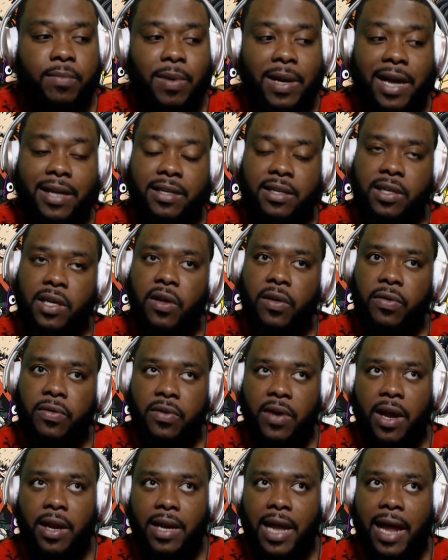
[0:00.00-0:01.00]
but I still
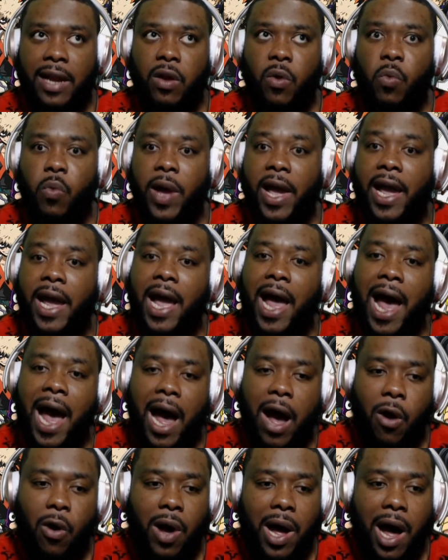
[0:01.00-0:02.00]
think that the way
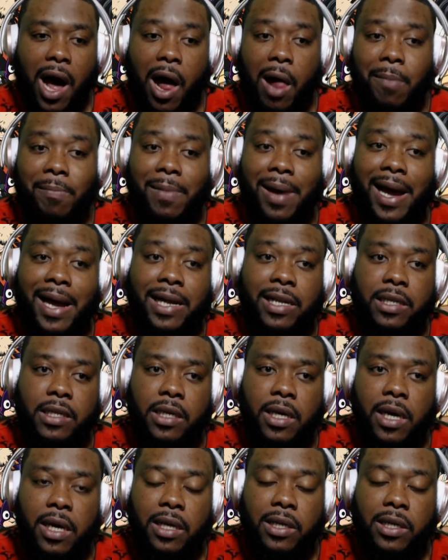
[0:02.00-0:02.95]
how All Might